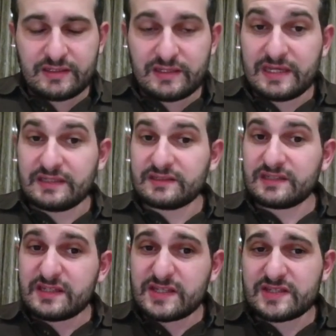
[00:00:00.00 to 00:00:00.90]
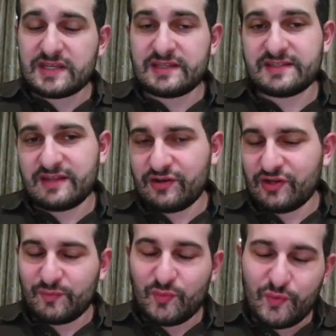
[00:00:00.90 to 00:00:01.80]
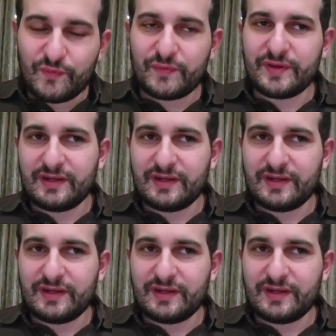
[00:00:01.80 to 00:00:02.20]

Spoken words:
And this is a standard move